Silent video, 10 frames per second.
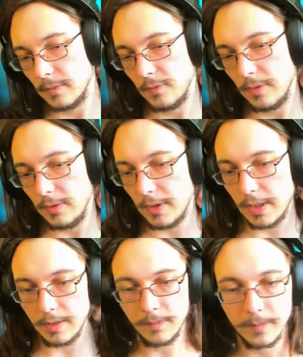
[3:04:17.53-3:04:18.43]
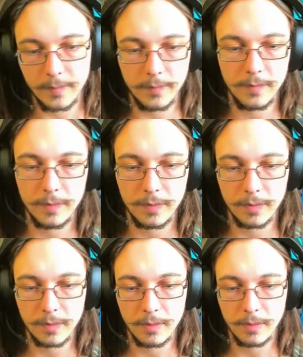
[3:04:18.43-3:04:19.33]
So if we do that, smack you with
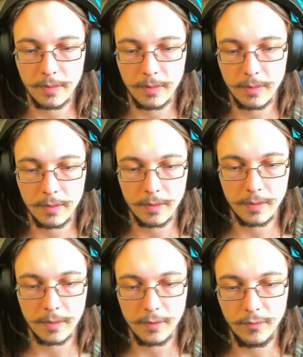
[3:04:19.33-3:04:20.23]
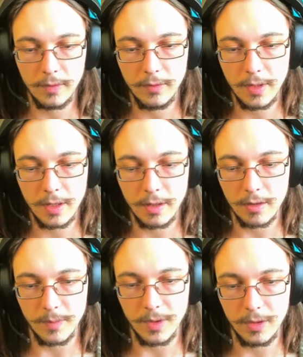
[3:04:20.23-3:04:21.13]
shovel. If we do that, I'm
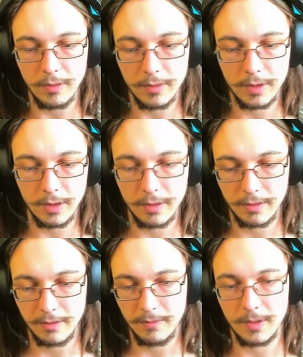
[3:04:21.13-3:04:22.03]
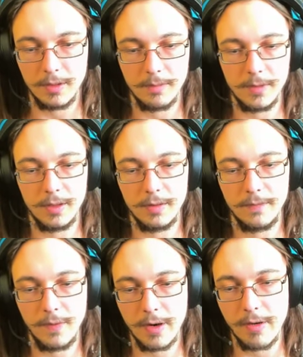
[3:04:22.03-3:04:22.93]
gonna burn you to death with my
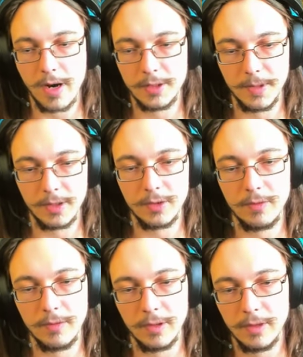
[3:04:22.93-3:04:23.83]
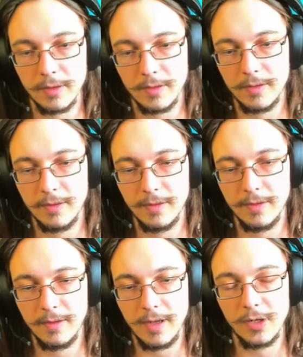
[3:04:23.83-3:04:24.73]
fire aspect sword.
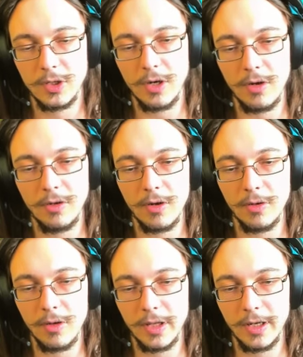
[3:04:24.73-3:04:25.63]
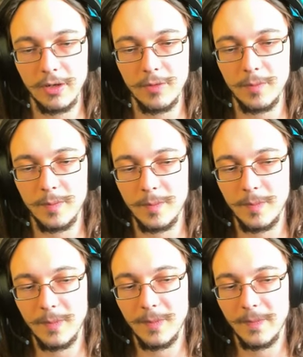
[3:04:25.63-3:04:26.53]
Actually, yeah, I'll, I'll, I'll let you.
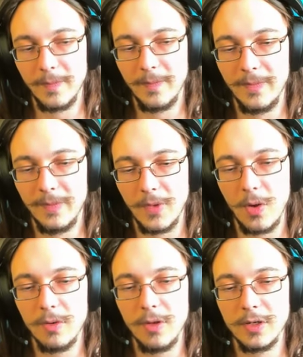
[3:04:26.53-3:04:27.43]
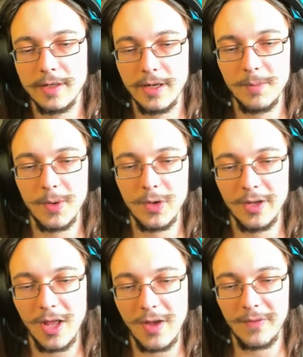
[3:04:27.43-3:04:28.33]
I'll, I'll just let you burn
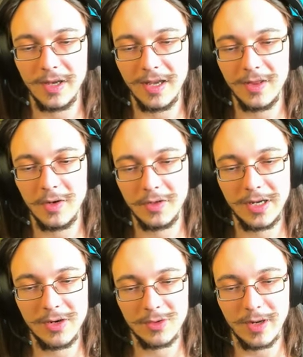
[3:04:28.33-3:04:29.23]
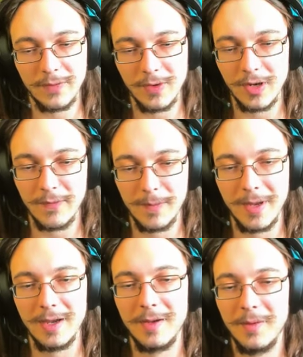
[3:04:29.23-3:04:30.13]
in lava again, then I'll take your stuff and not give it
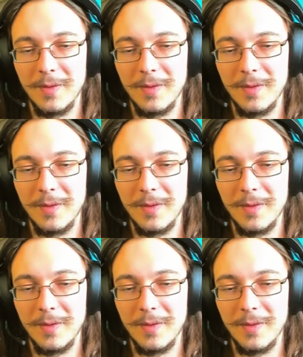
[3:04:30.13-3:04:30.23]
back.